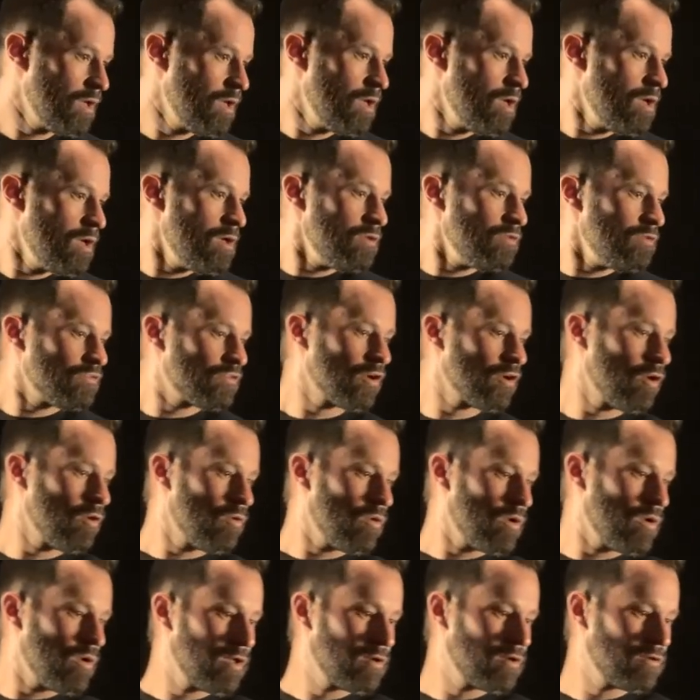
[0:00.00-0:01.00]

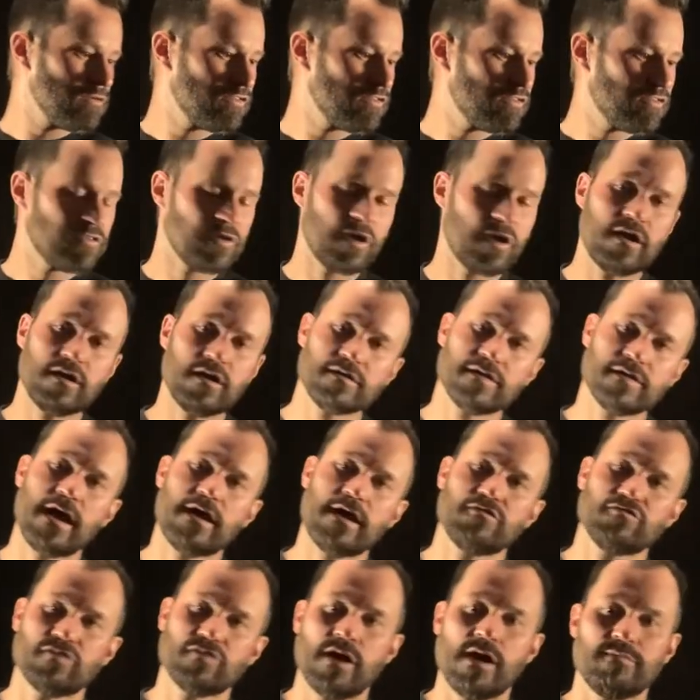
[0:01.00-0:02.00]
So it'll start that
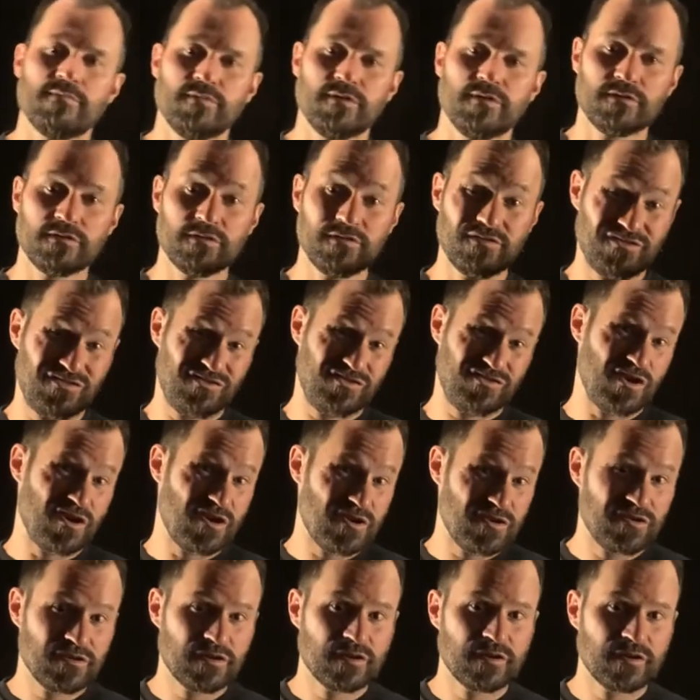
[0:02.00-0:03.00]
droplet, it'll start
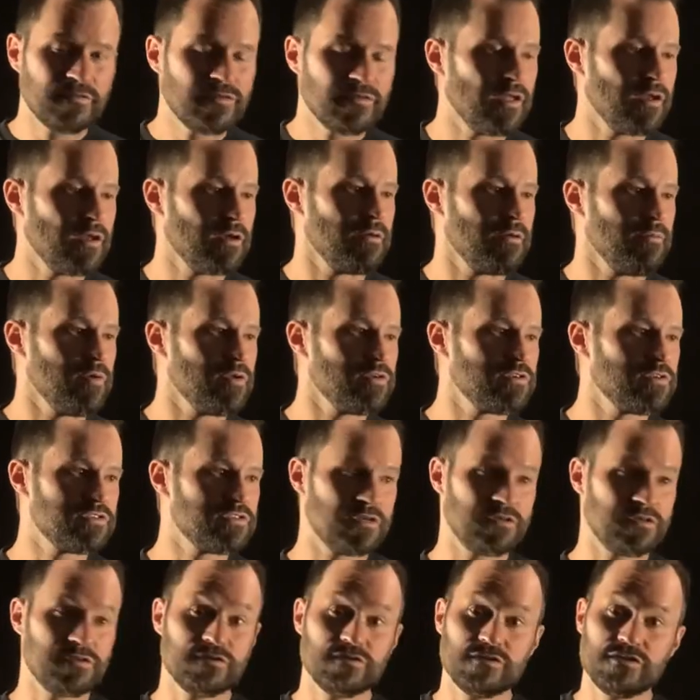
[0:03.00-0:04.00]
your container image,
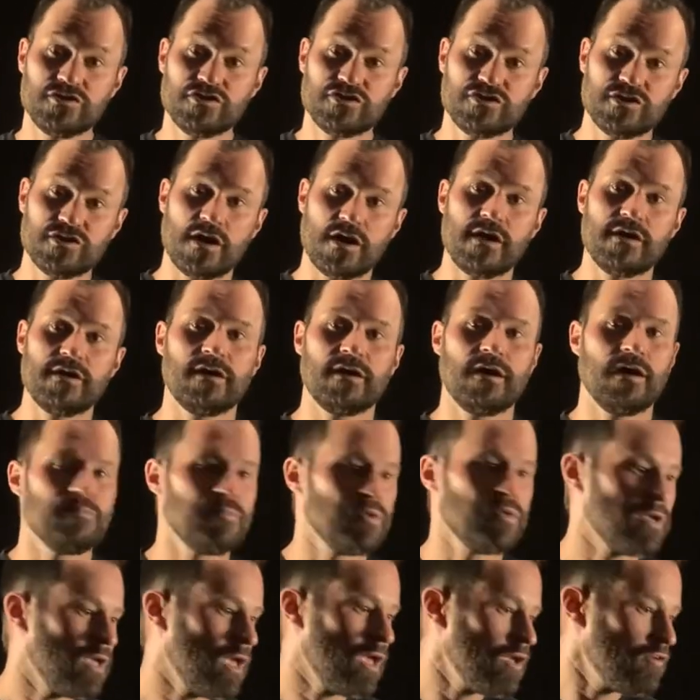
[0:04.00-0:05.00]
essentially start your
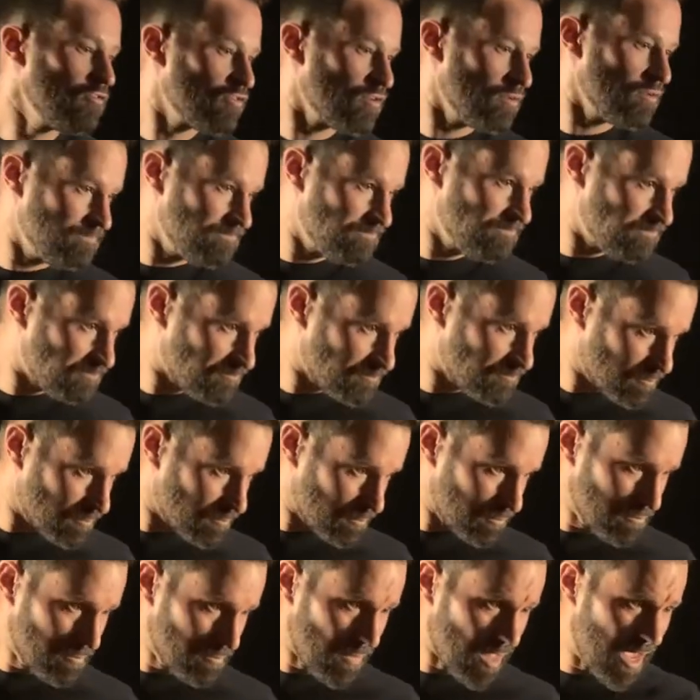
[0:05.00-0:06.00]
application,
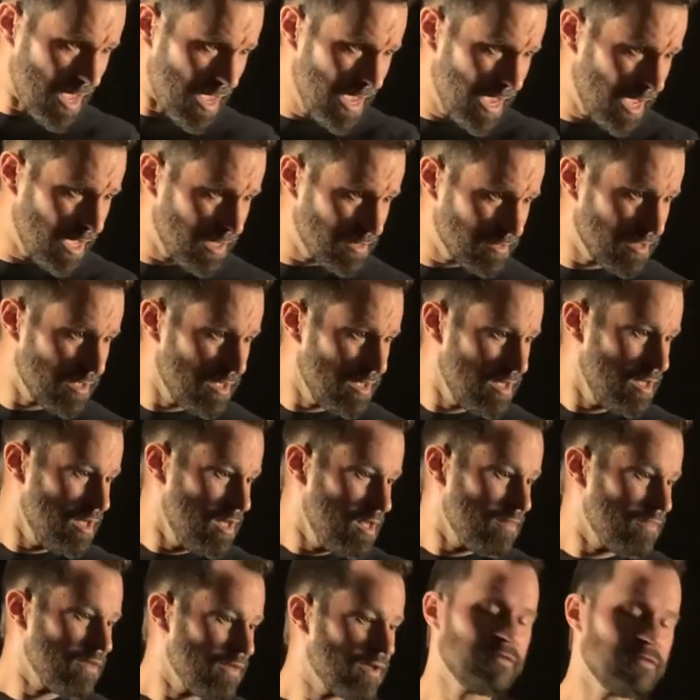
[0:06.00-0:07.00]
and
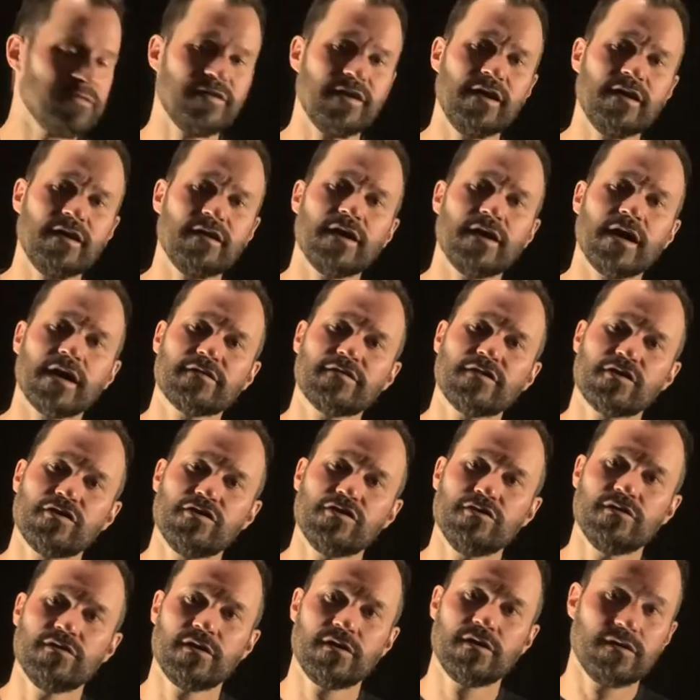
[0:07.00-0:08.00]
the container
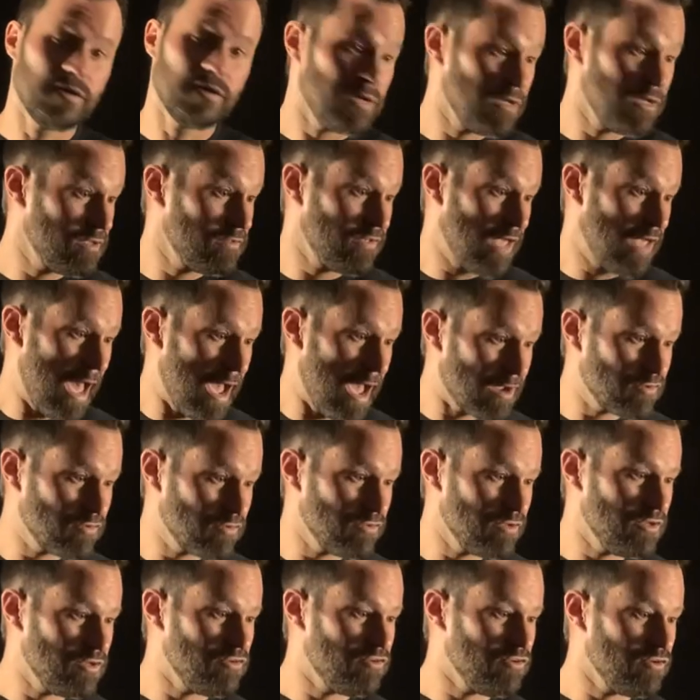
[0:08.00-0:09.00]
executor is
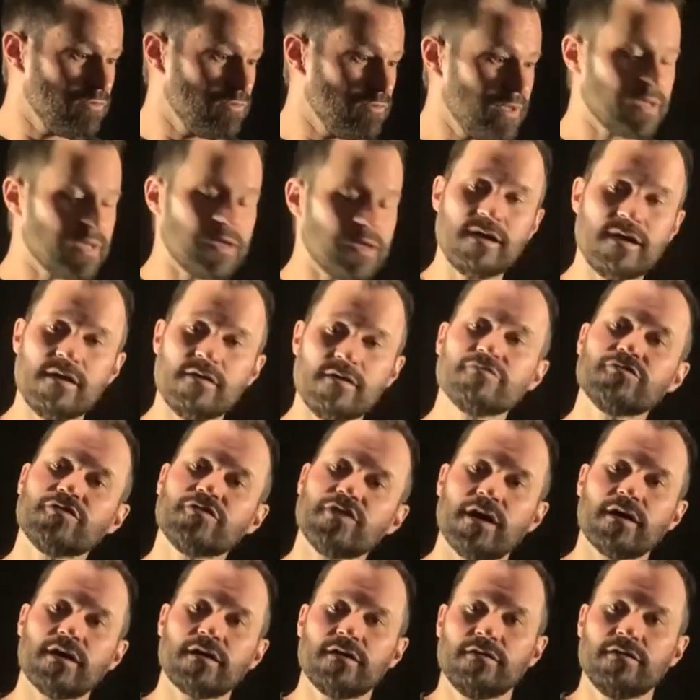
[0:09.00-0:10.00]
actually doing a health
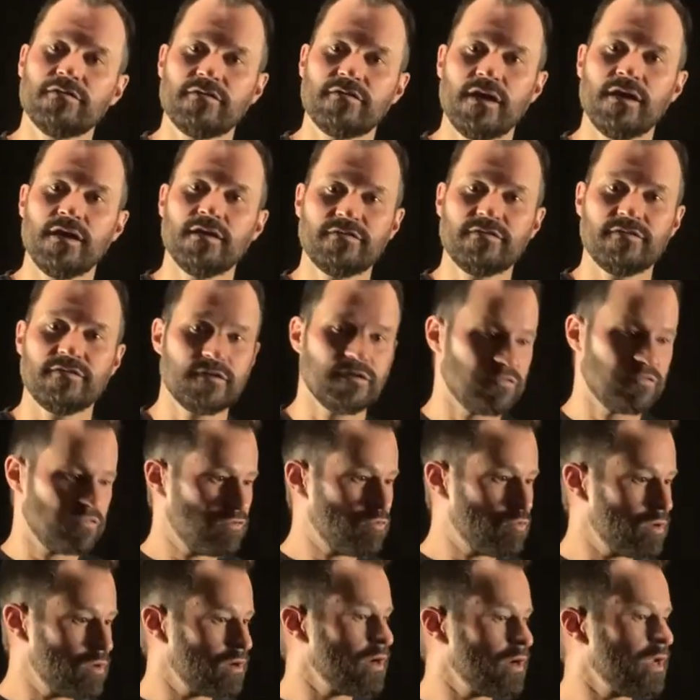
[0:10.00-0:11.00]
check. It's
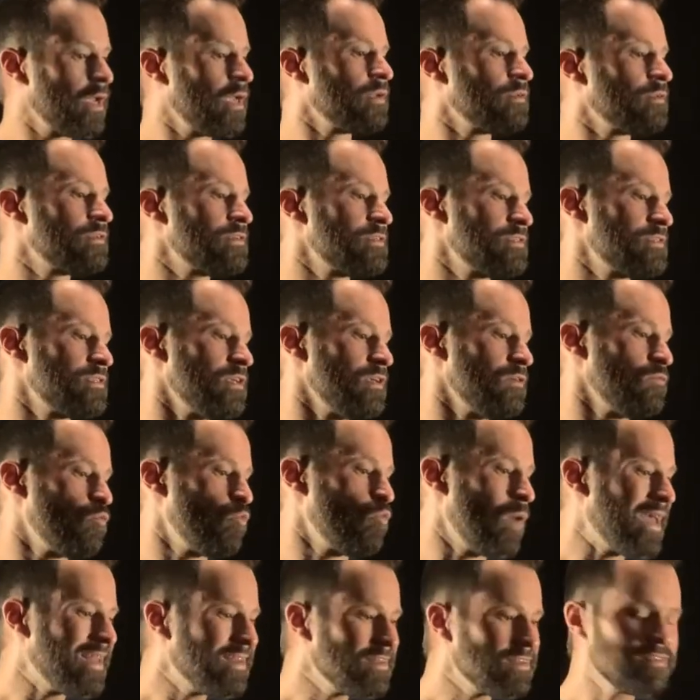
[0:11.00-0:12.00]
querying to see
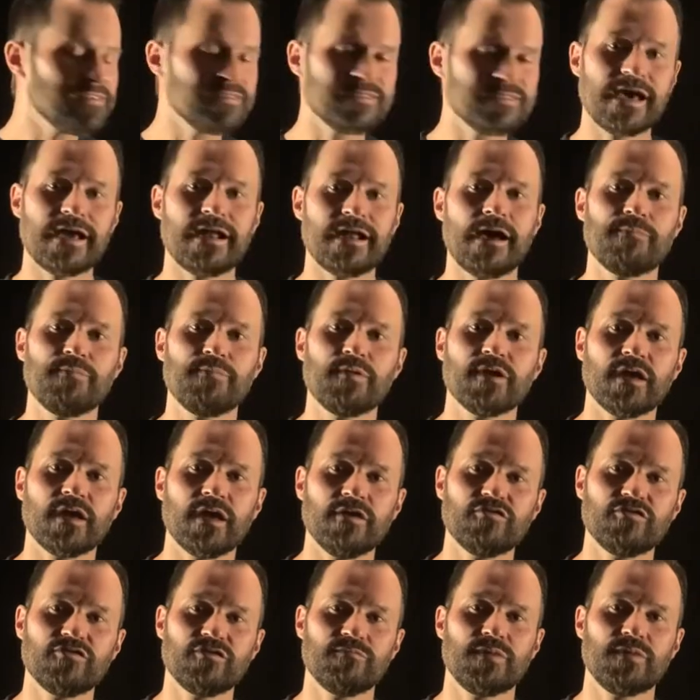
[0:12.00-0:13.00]
when does that
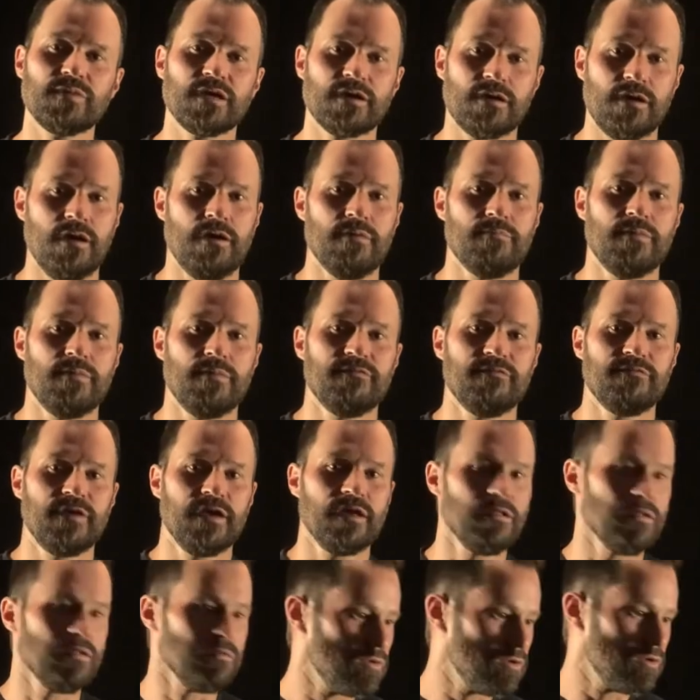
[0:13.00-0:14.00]
application become
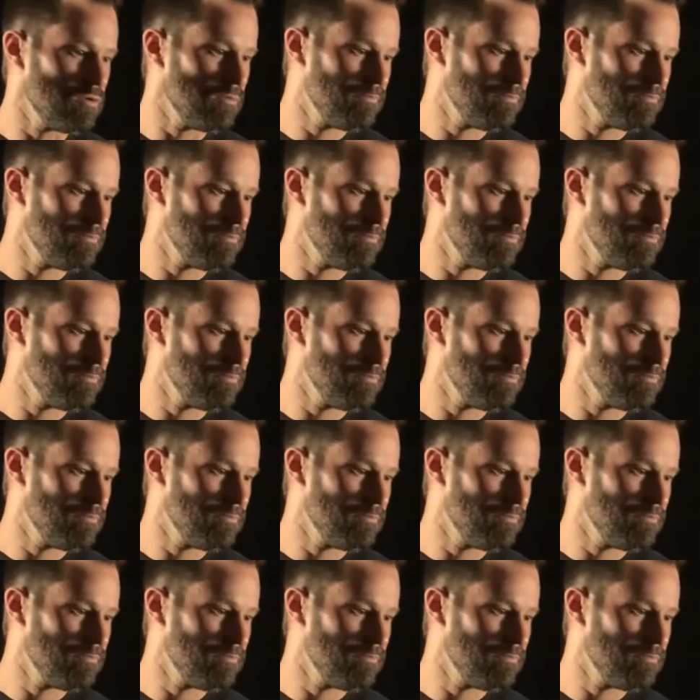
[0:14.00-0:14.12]
available.